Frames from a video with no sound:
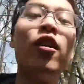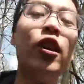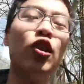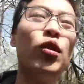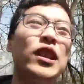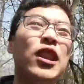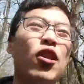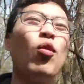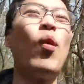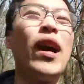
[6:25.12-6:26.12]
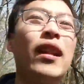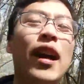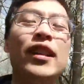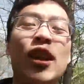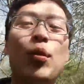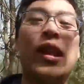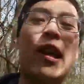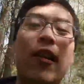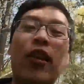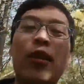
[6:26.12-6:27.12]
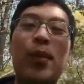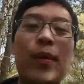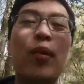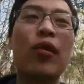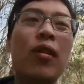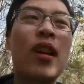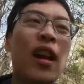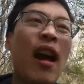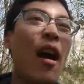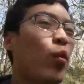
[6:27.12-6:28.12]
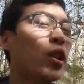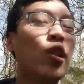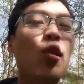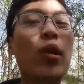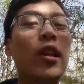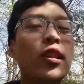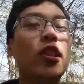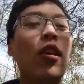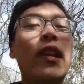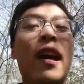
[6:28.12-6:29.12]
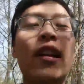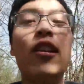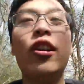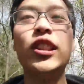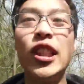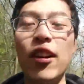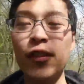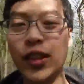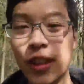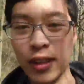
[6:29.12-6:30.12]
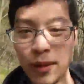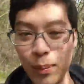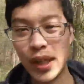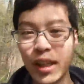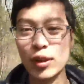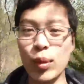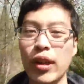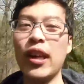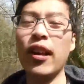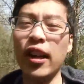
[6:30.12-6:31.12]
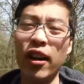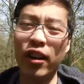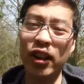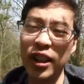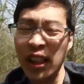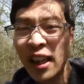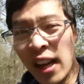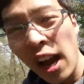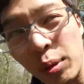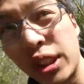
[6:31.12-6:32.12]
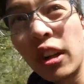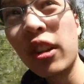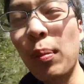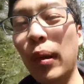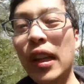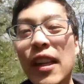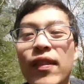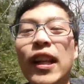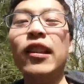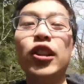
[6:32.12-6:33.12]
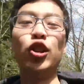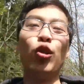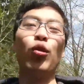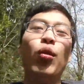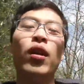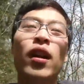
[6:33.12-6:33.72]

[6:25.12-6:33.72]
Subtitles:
There's all these little white lies that we tell other people, and we slowly start telling ourselves because we're telling others. And we start to believe that they're true.